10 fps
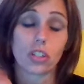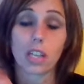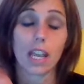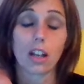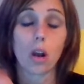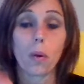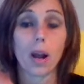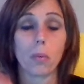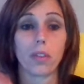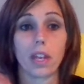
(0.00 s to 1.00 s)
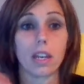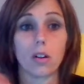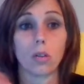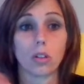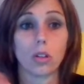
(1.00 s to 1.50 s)
can't go out with any
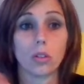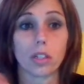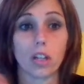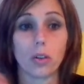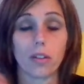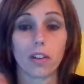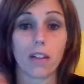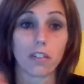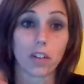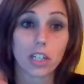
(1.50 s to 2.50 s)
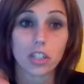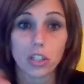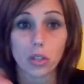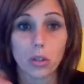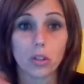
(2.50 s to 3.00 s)
old clothes on. You have to have the right
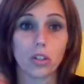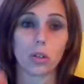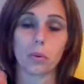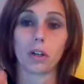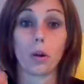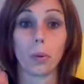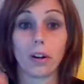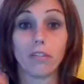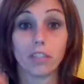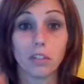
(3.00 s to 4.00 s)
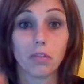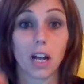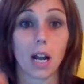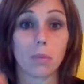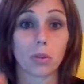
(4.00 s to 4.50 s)
shoes. You don't want to go wearing
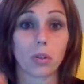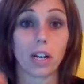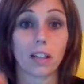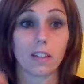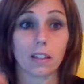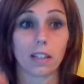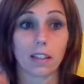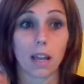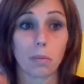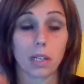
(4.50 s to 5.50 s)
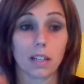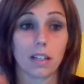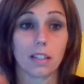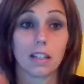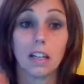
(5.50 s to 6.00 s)
flip-flops or anything like that
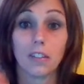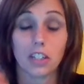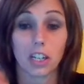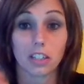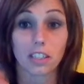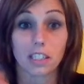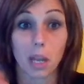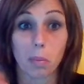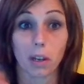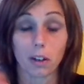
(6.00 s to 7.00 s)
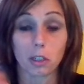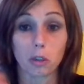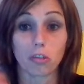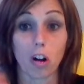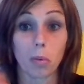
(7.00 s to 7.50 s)
because the chance of stepping on a
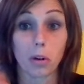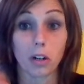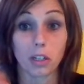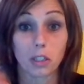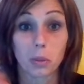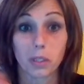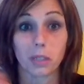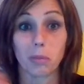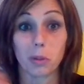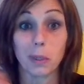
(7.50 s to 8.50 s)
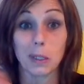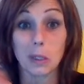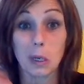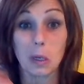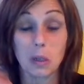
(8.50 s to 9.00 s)
strawberry and it's squishing between your
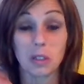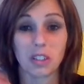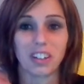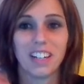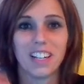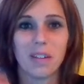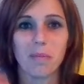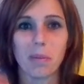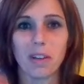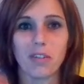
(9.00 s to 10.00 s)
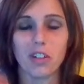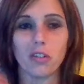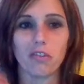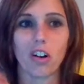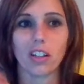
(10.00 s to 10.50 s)
toes, or maybe even you
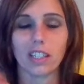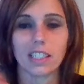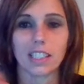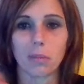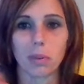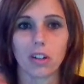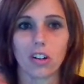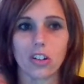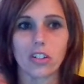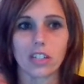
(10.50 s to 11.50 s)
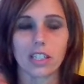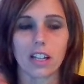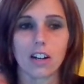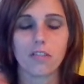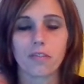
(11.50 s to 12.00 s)
falling and slipping and hurting
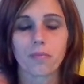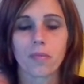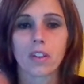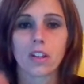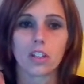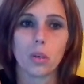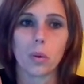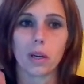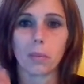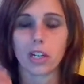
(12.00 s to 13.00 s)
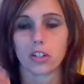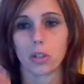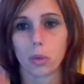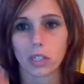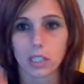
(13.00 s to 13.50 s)
yourself. You want to make sure
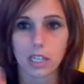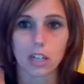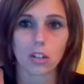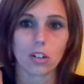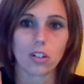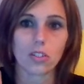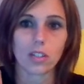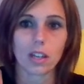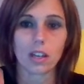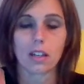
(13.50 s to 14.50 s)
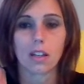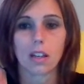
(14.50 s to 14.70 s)
you wear sneakers, and